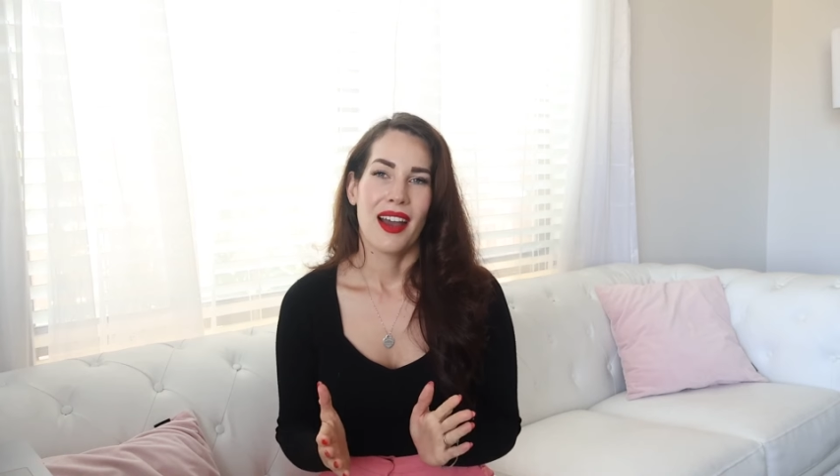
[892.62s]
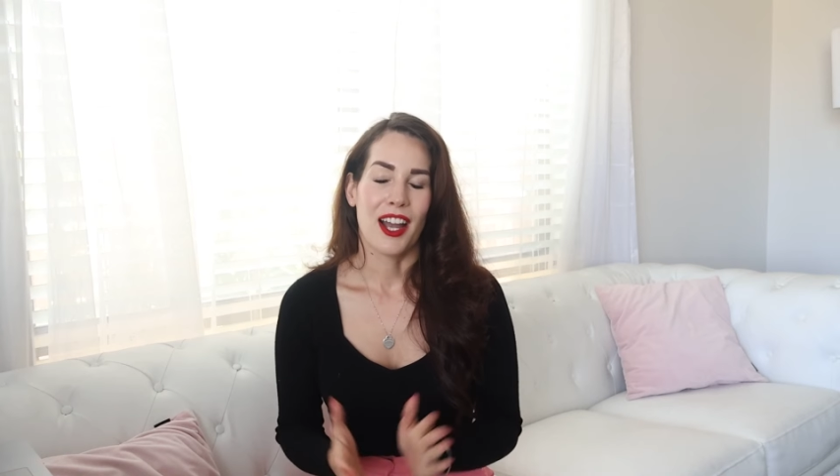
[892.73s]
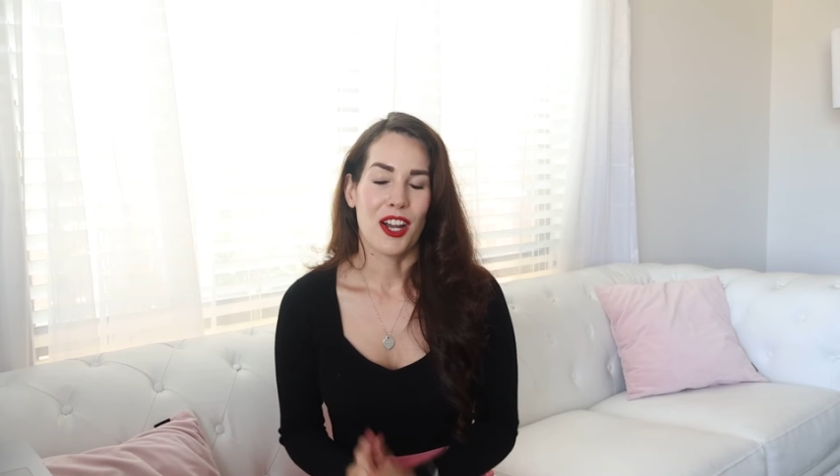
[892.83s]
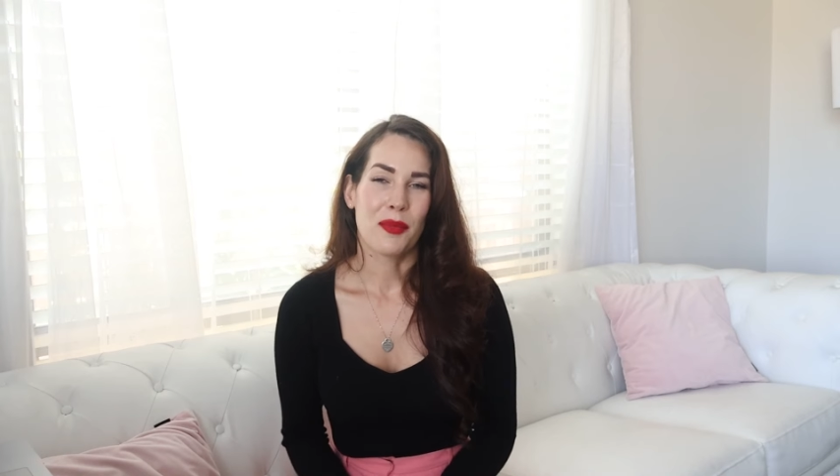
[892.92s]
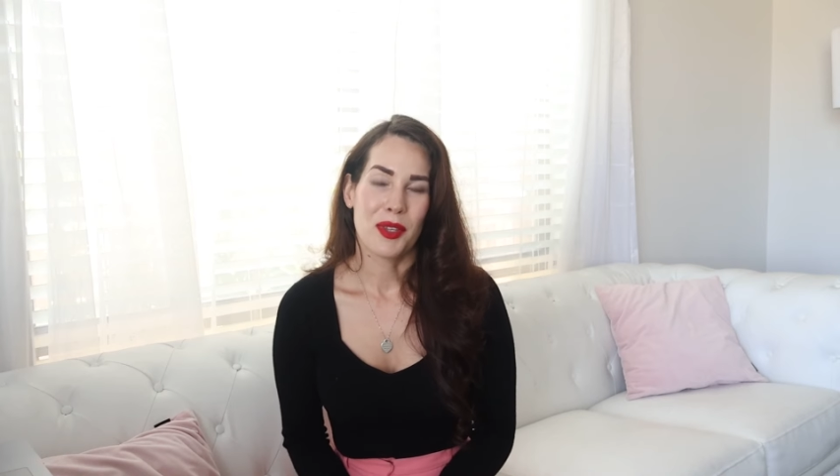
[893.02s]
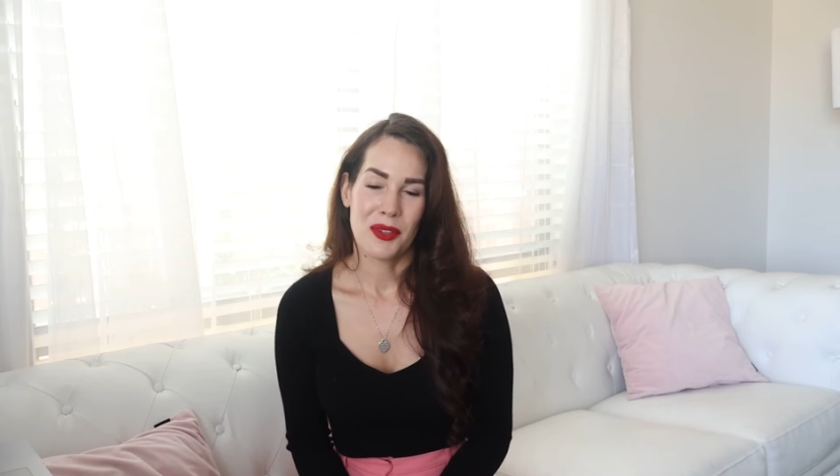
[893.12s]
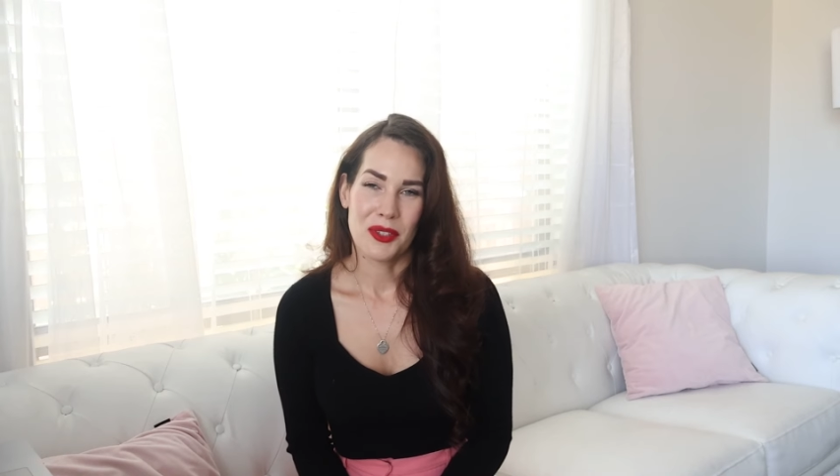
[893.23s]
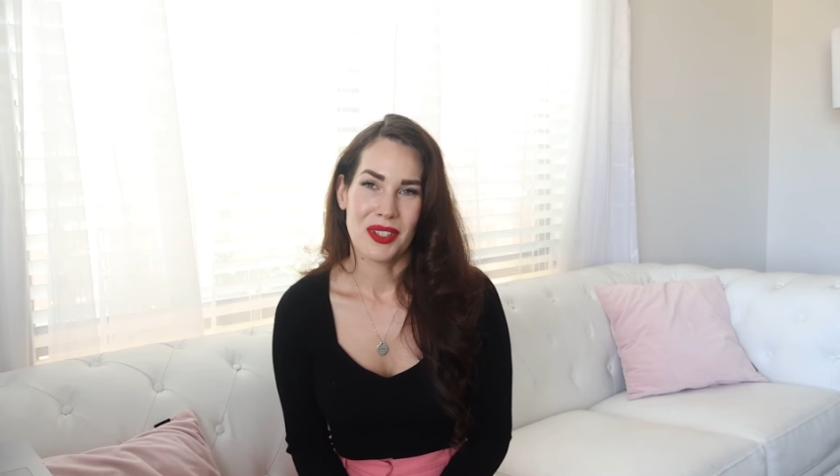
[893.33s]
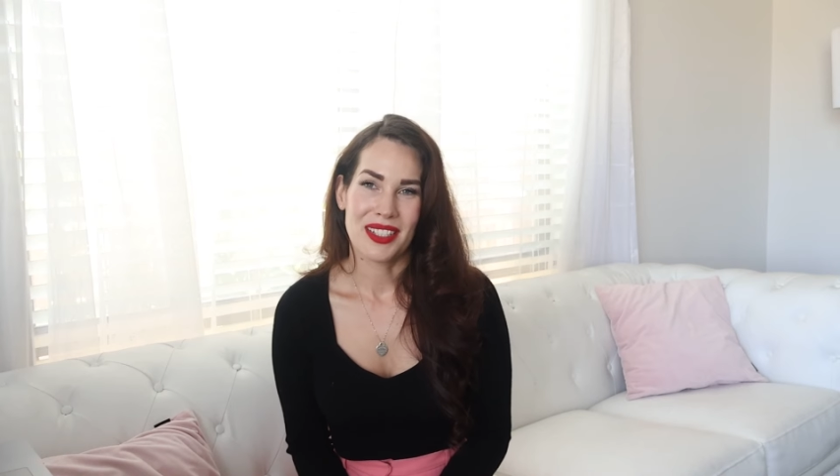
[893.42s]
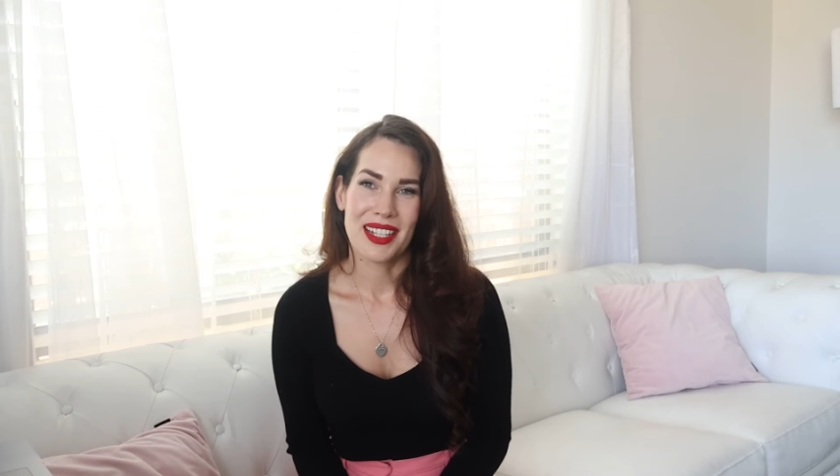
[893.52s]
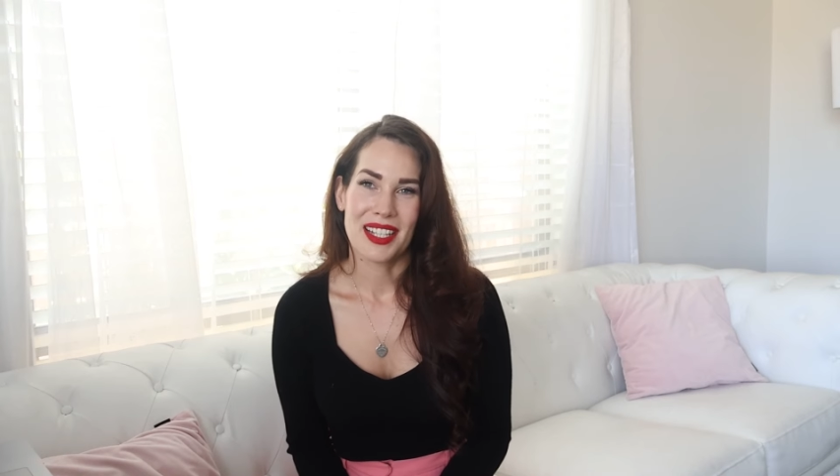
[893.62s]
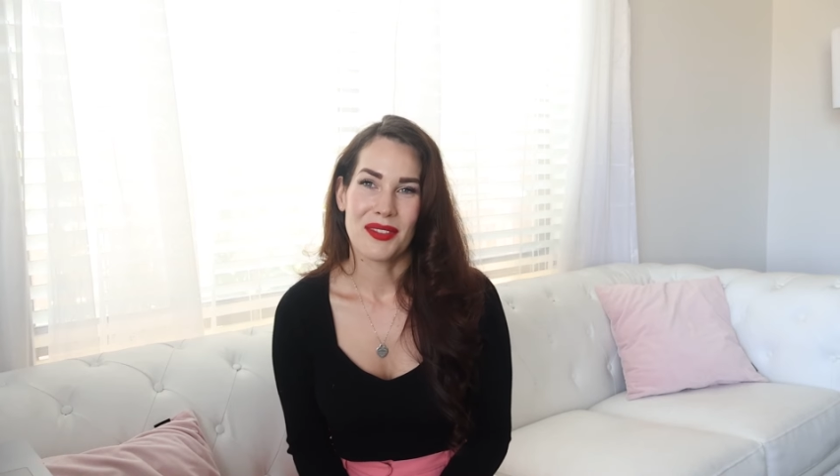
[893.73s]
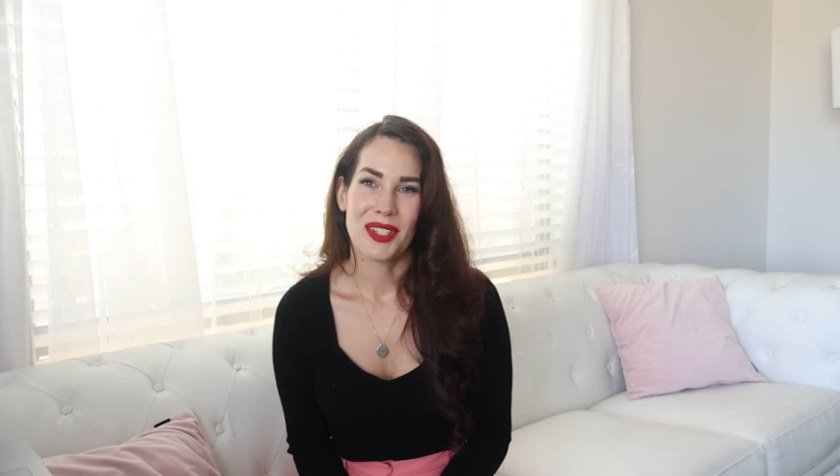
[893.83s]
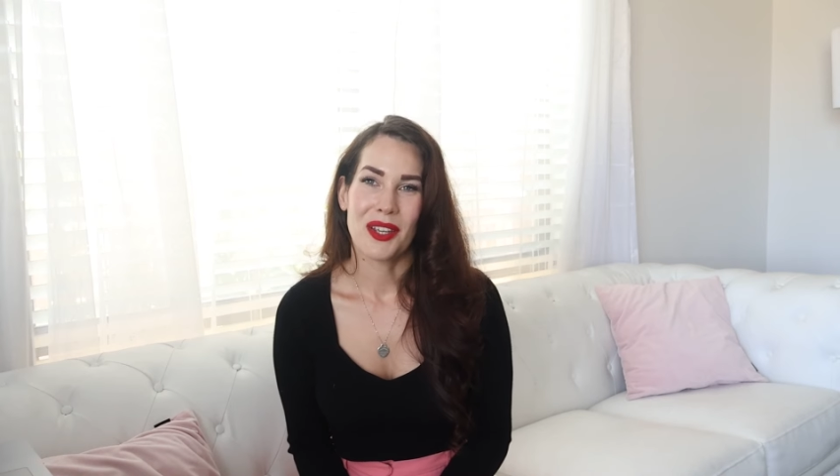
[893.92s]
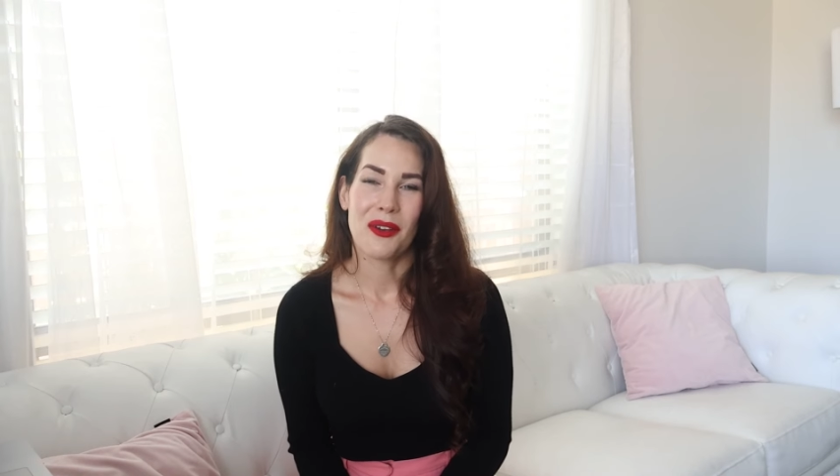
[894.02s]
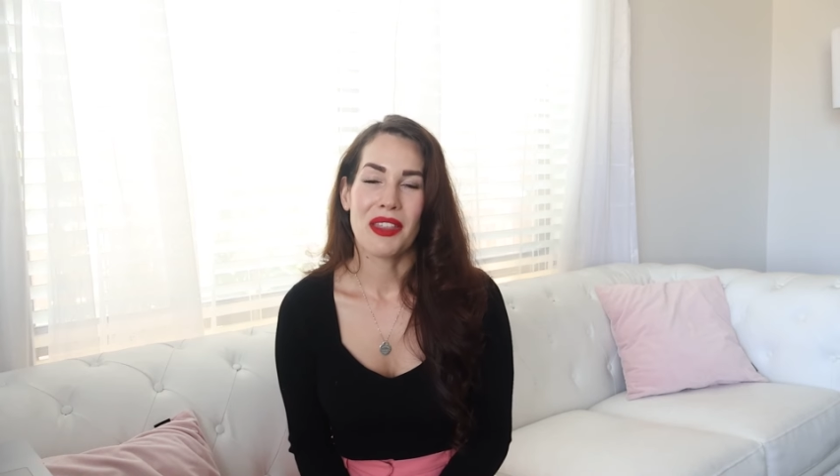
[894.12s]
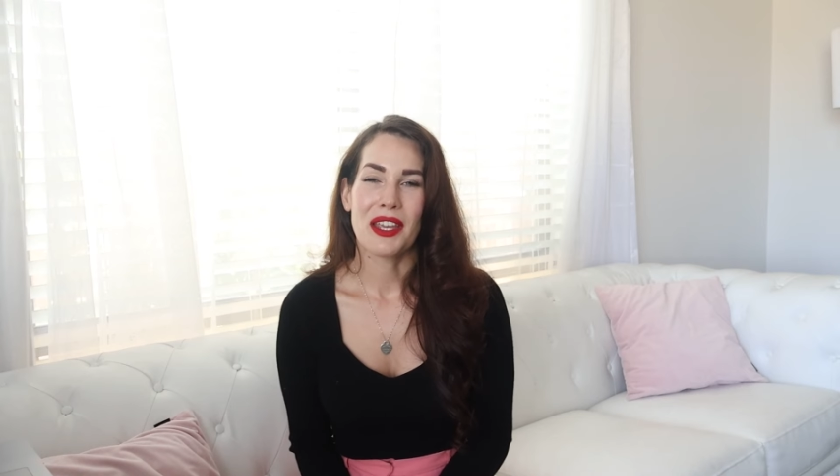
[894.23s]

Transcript: I hope you enjoyed today's video.